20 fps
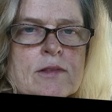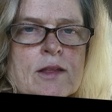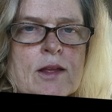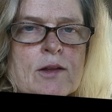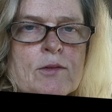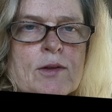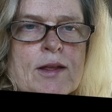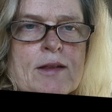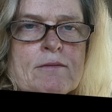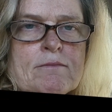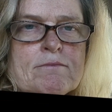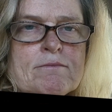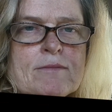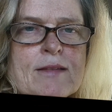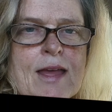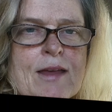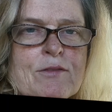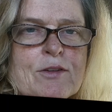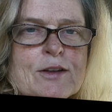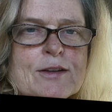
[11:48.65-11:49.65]
All right,
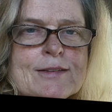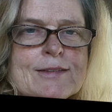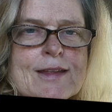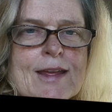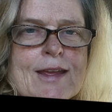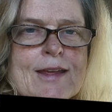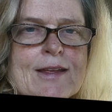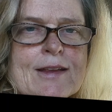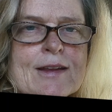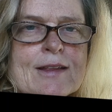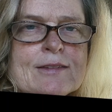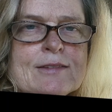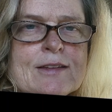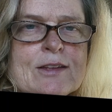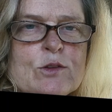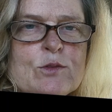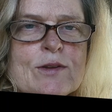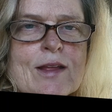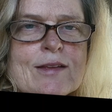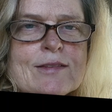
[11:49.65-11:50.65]
have a good day, and I'll see
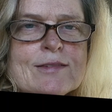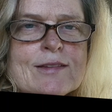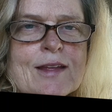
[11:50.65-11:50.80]
you next